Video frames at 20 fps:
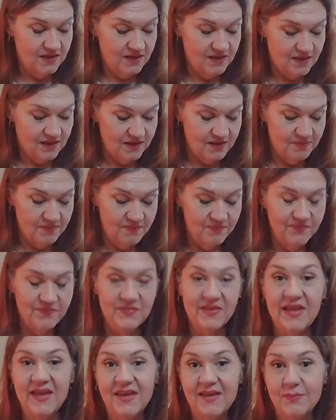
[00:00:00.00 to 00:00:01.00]
um,
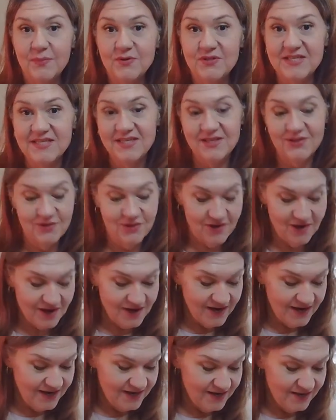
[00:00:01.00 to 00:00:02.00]
like particular
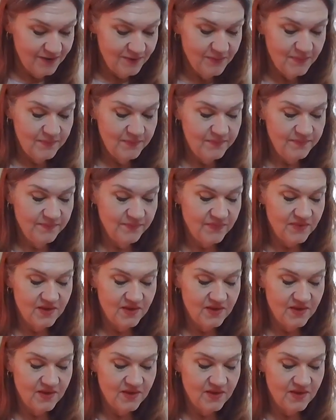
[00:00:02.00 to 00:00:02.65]
item.